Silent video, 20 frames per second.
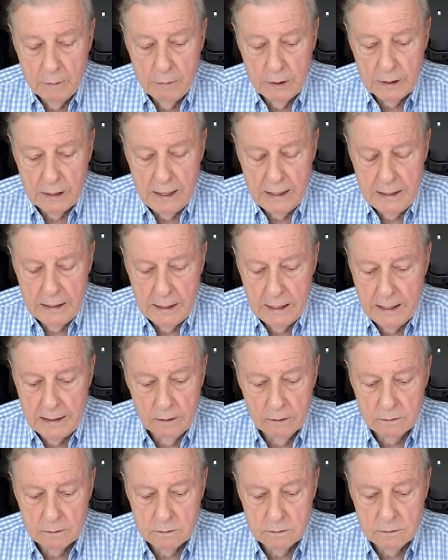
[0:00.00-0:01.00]
but I, I
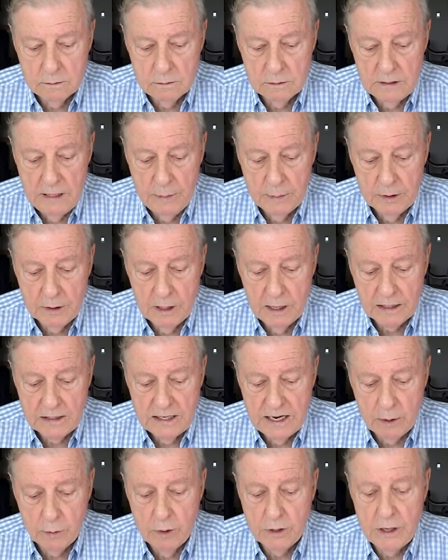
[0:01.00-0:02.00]
don't keep in
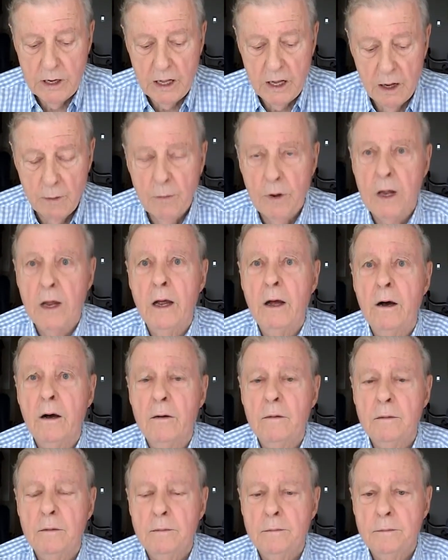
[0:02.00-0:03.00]
contact with any of them now.
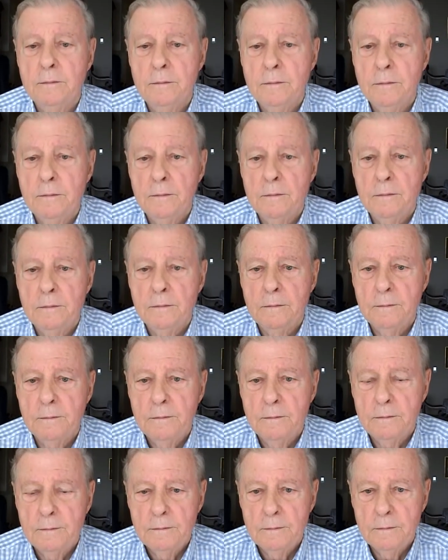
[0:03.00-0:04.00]
Okay.
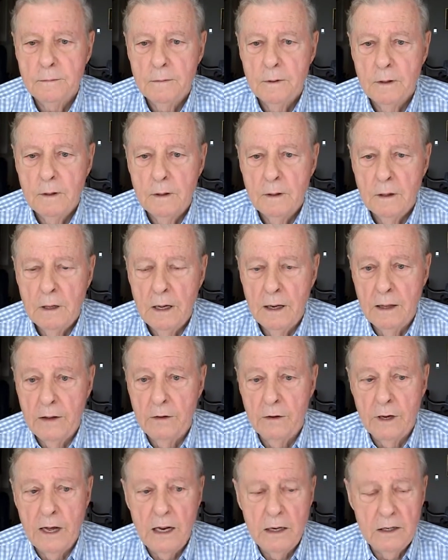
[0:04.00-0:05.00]
And
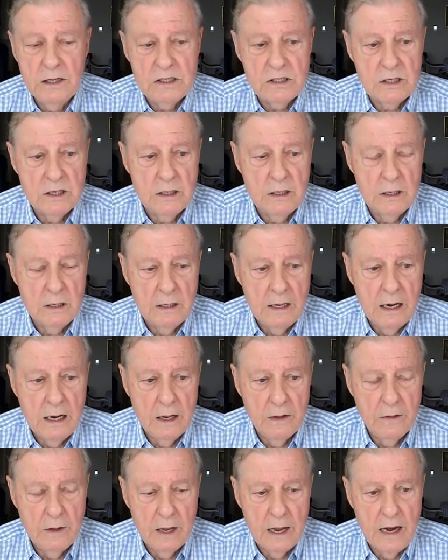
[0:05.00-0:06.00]
they're not listed in
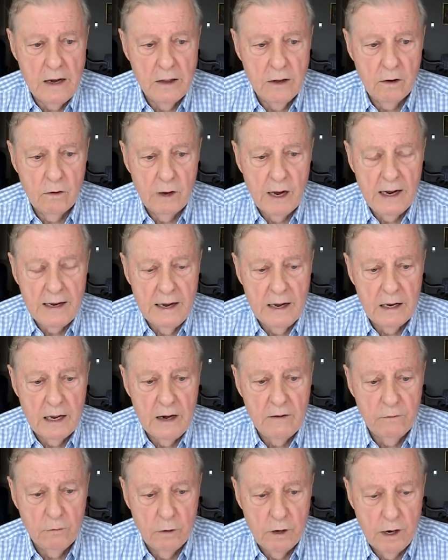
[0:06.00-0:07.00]
any of the eight. There, I get
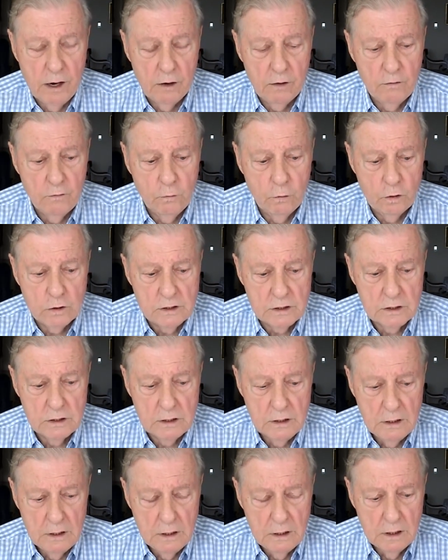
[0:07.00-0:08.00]
eight Air Force
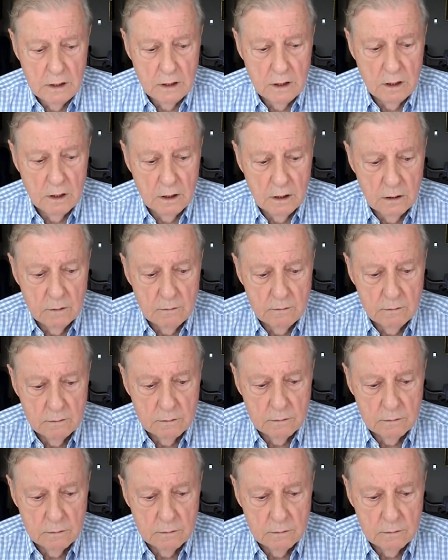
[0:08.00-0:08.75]
-huh. Uh,